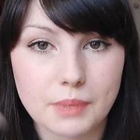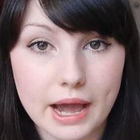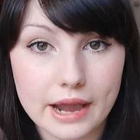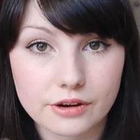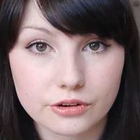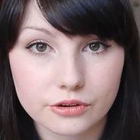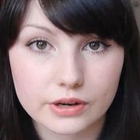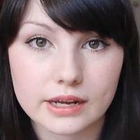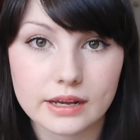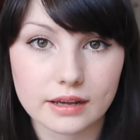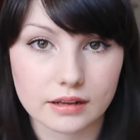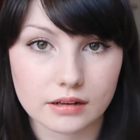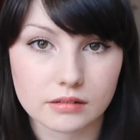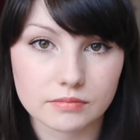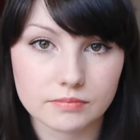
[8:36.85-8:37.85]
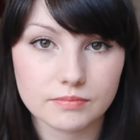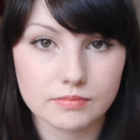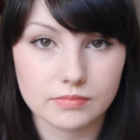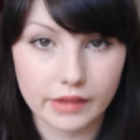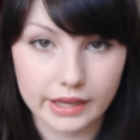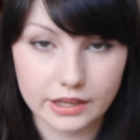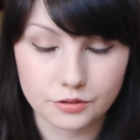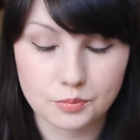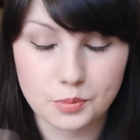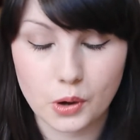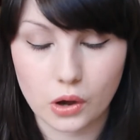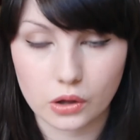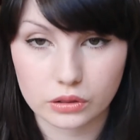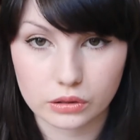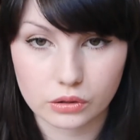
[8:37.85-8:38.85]
powdery and like you've
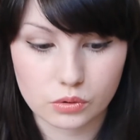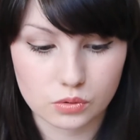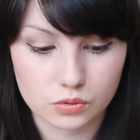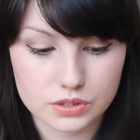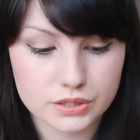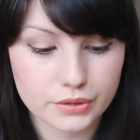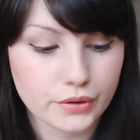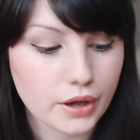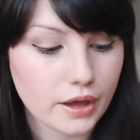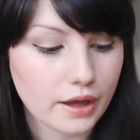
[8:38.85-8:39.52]
put on loads.